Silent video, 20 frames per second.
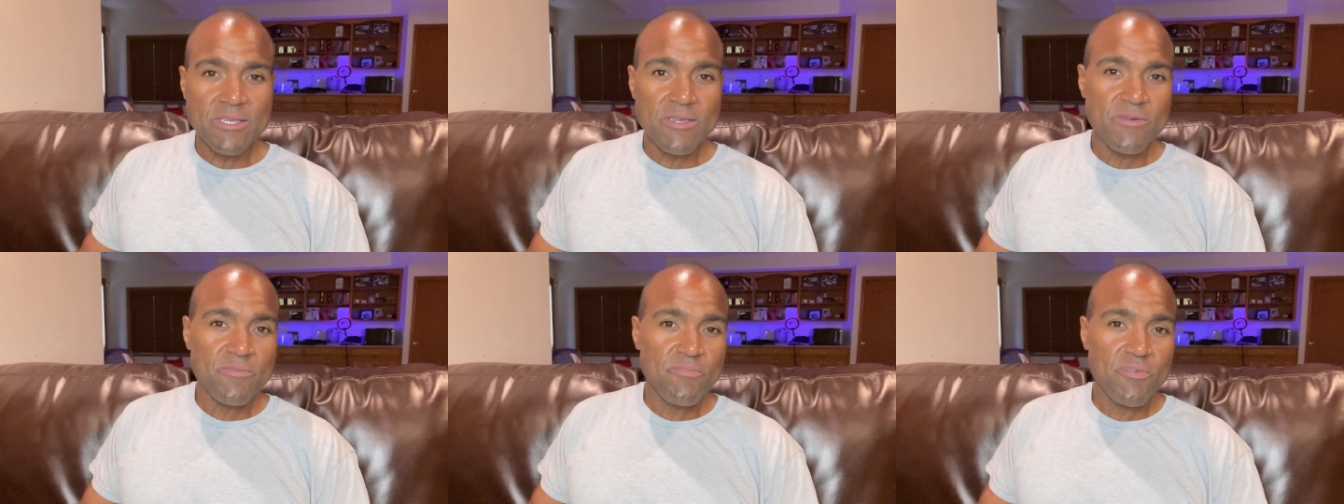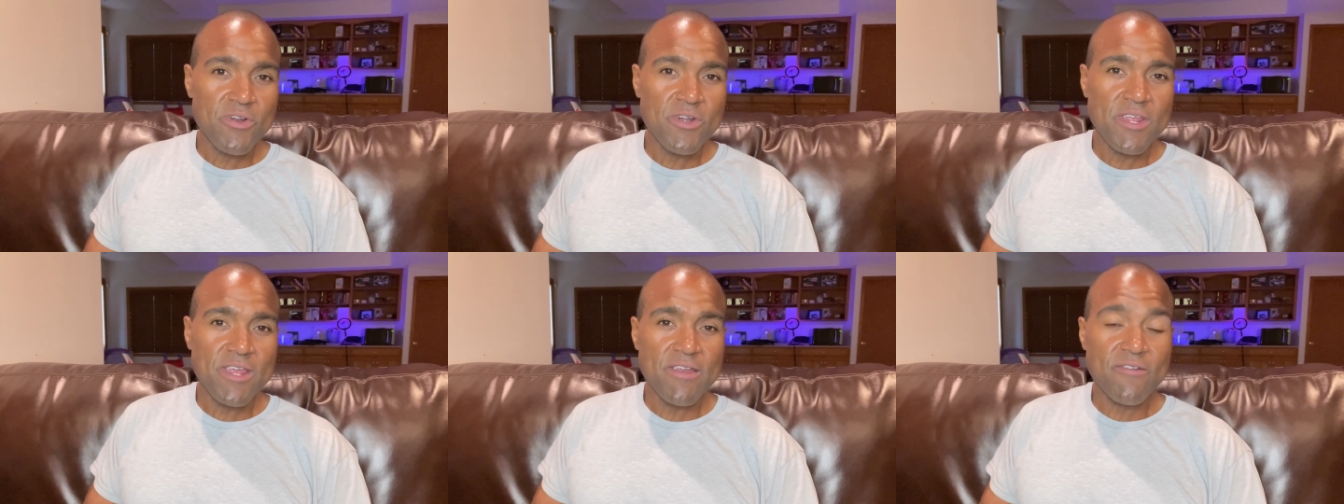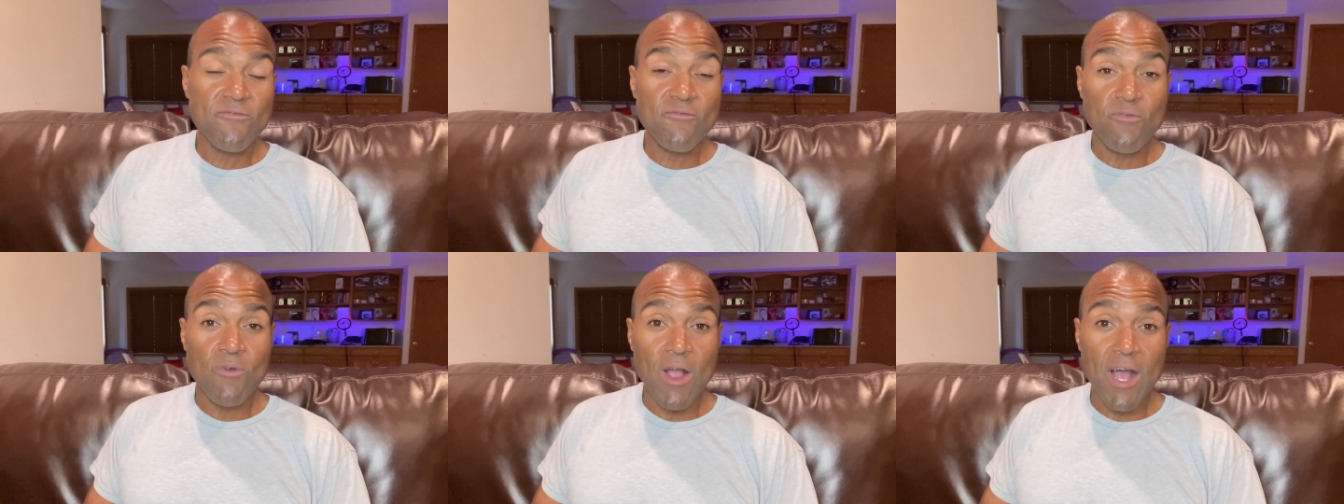could put
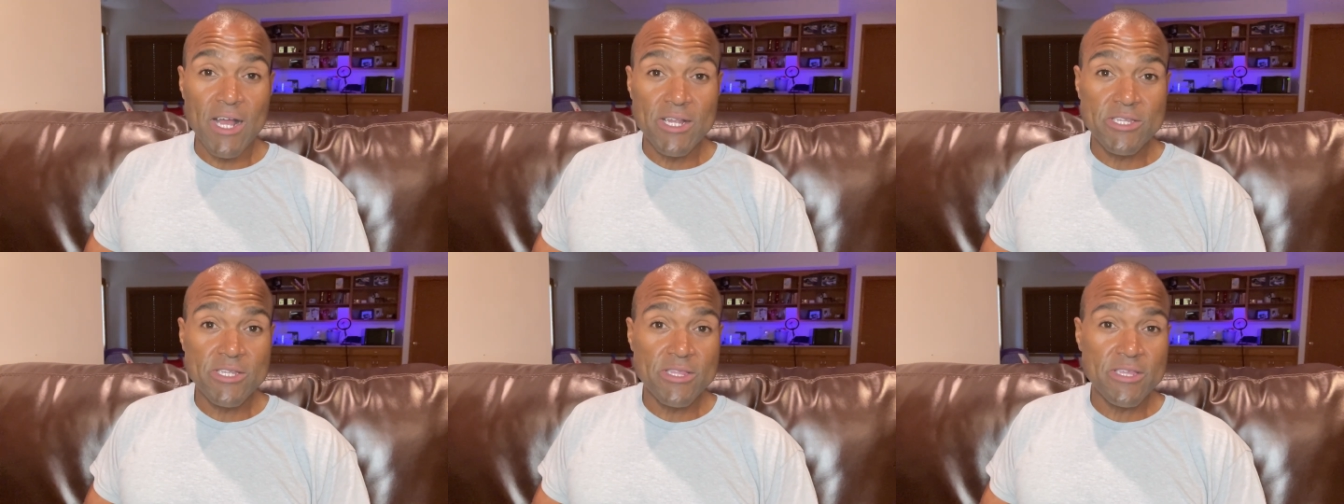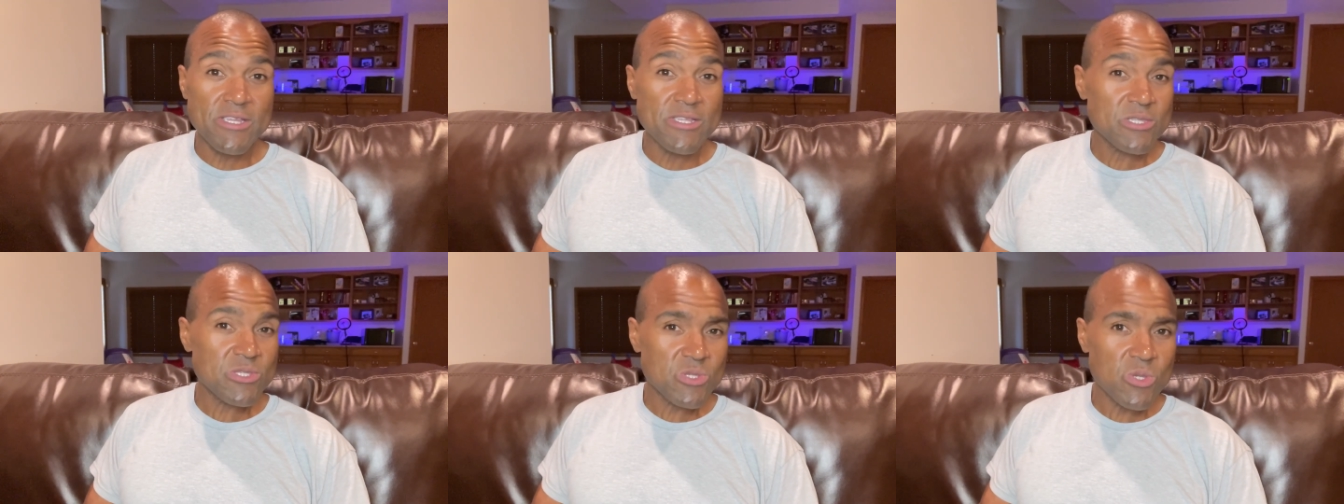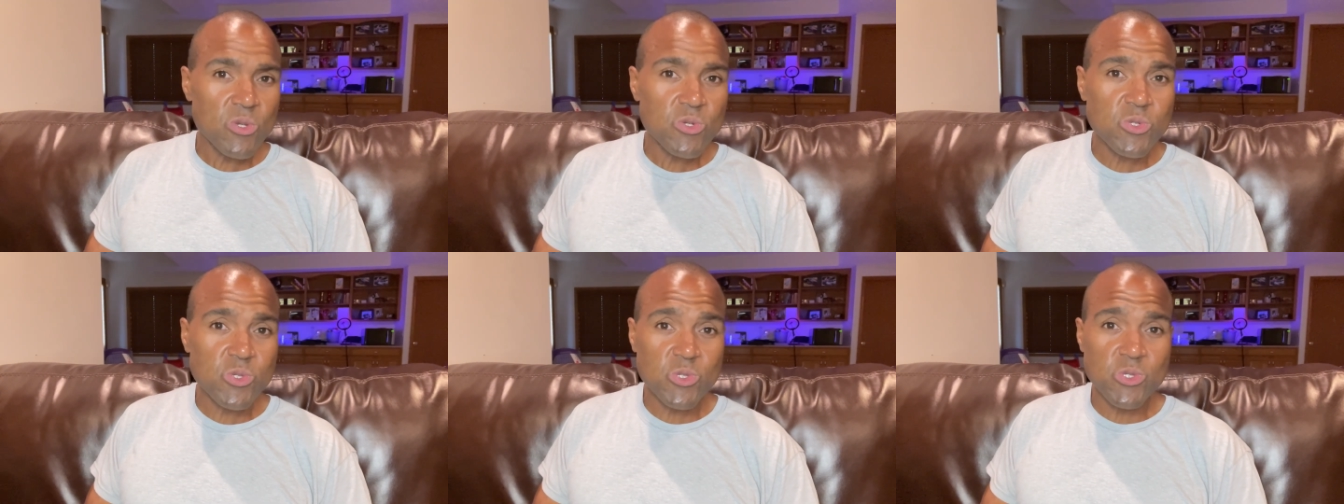in fraudulent
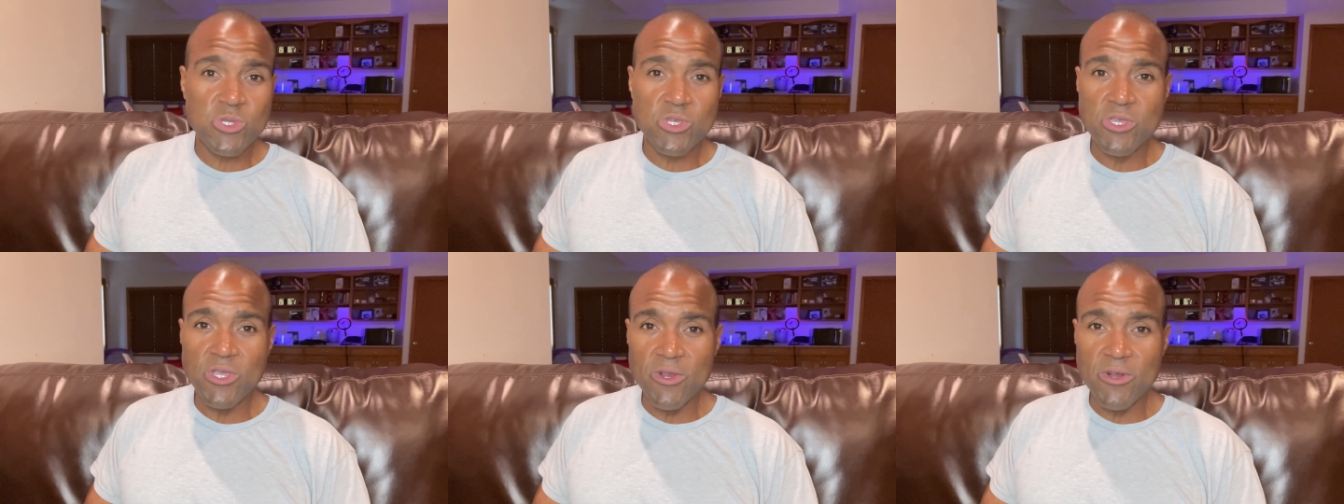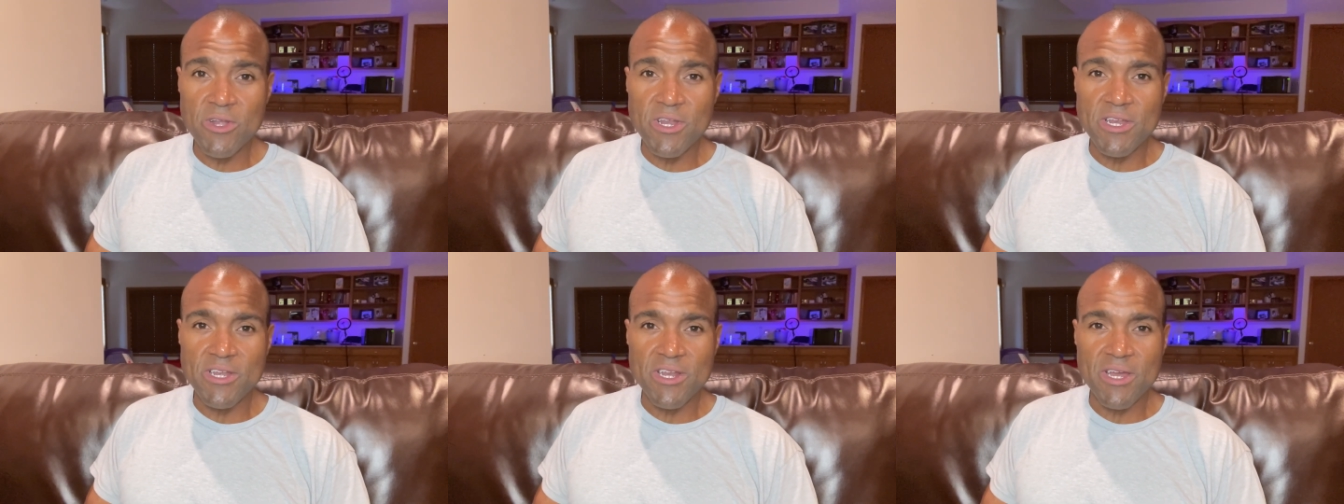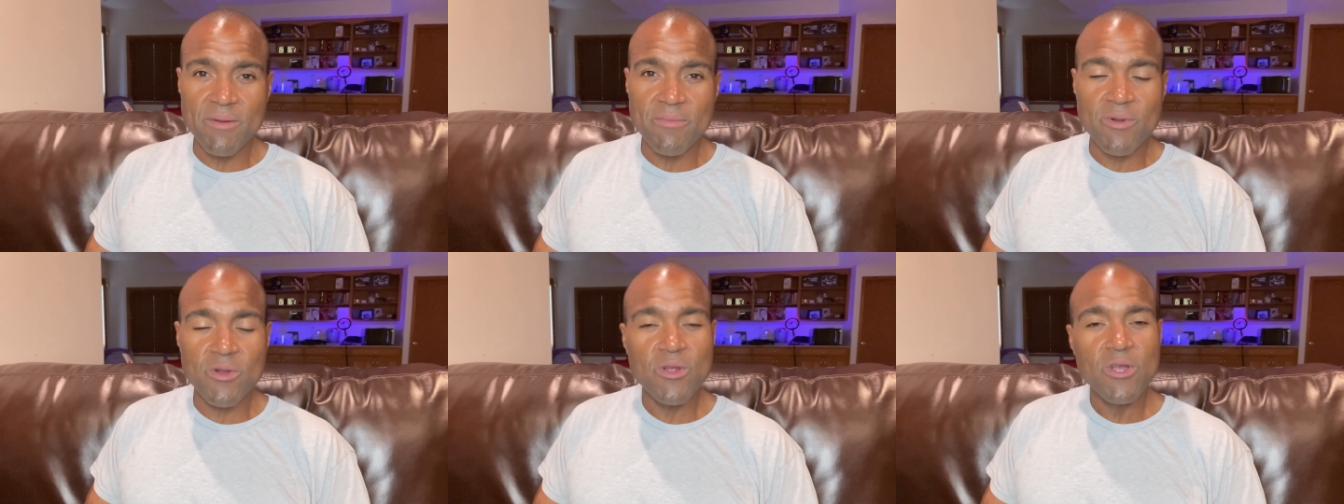social security
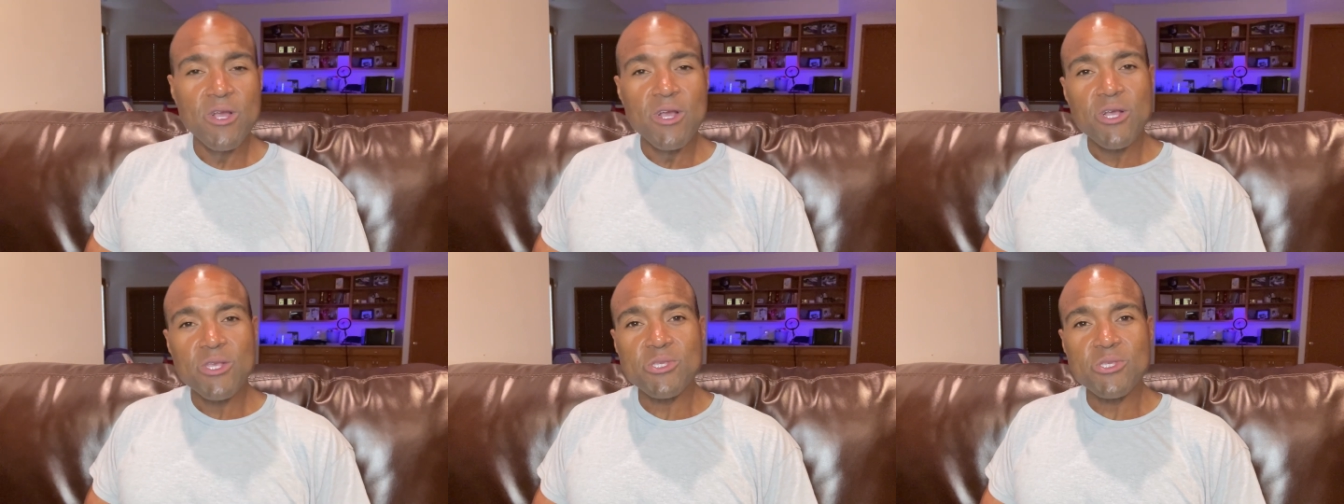number